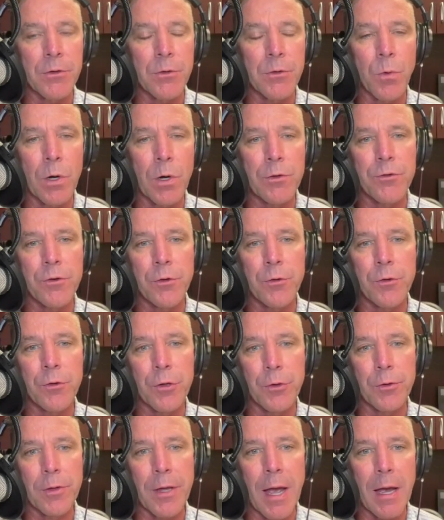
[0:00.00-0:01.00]
once you
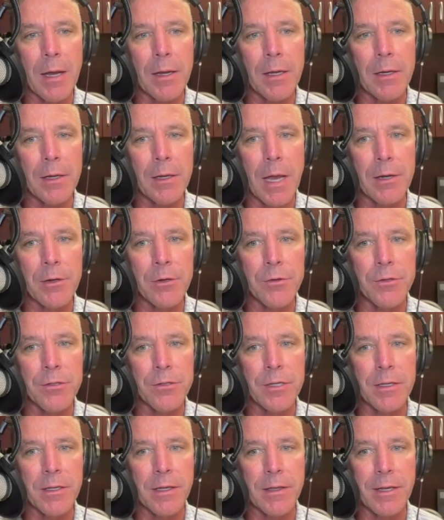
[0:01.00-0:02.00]
do that and you see
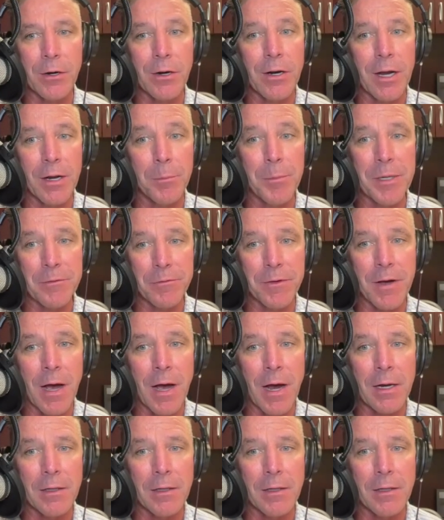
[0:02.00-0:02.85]
that they're going to be fine,